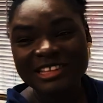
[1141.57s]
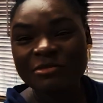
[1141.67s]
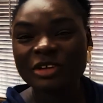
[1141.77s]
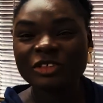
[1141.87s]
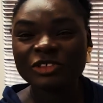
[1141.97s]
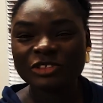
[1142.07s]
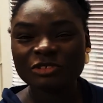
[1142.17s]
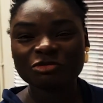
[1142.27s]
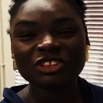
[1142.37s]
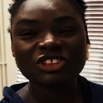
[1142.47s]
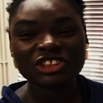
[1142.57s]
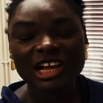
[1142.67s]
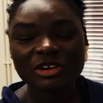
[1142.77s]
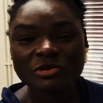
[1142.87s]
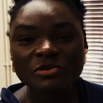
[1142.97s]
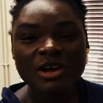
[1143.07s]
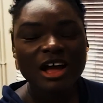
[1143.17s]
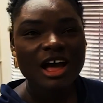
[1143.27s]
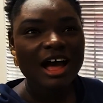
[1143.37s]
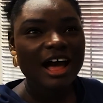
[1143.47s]
dimension of this channel.
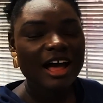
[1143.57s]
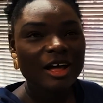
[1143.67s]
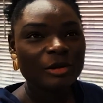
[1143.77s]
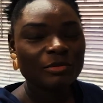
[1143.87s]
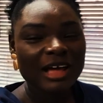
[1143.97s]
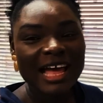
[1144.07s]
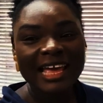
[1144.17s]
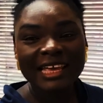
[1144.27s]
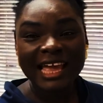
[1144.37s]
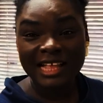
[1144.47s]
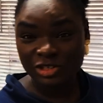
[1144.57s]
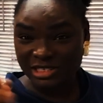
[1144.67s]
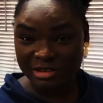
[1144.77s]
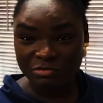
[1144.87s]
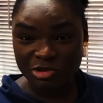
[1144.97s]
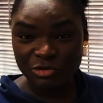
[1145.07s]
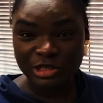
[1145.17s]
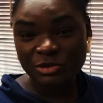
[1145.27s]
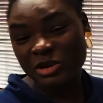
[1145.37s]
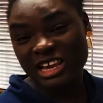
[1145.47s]
I had to send
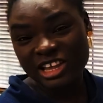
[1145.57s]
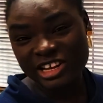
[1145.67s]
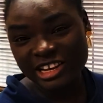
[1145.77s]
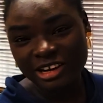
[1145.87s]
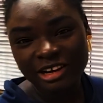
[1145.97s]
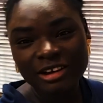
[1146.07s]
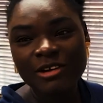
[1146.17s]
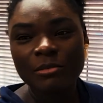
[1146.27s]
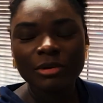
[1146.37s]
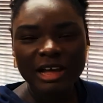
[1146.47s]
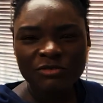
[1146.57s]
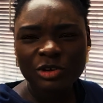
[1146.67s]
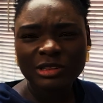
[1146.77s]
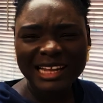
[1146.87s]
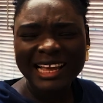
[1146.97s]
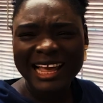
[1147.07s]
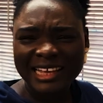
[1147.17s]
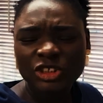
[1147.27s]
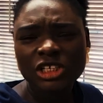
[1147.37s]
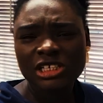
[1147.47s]
Prophet away earlier, but I felt like I
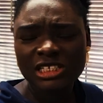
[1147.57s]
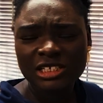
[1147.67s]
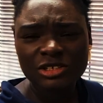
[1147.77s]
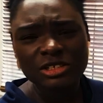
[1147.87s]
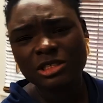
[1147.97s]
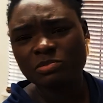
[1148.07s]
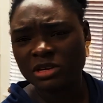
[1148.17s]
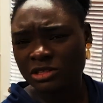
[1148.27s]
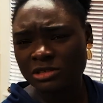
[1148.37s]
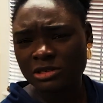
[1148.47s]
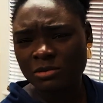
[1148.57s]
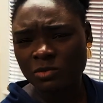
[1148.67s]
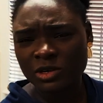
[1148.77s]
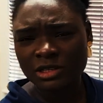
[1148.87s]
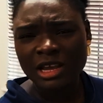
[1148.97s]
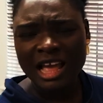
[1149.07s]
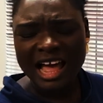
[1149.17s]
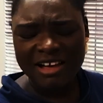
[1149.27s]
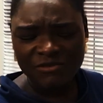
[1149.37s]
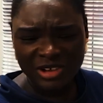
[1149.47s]
actually needed to speak to someone.
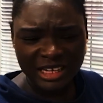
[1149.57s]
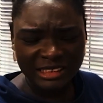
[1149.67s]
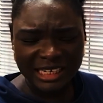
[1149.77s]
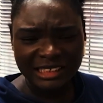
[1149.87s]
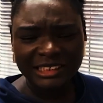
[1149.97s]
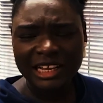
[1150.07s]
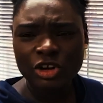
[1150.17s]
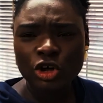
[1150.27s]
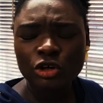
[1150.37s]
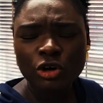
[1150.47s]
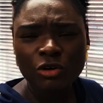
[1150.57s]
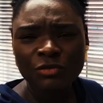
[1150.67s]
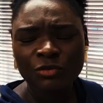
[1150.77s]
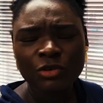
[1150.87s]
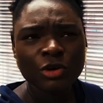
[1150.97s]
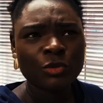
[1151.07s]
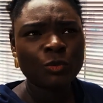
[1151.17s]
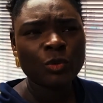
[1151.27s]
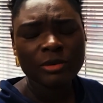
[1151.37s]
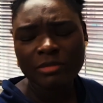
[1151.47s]
I find that a lot of
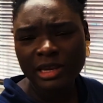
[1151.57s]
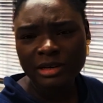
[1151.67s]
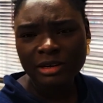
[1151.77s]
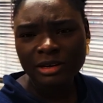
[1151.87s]
women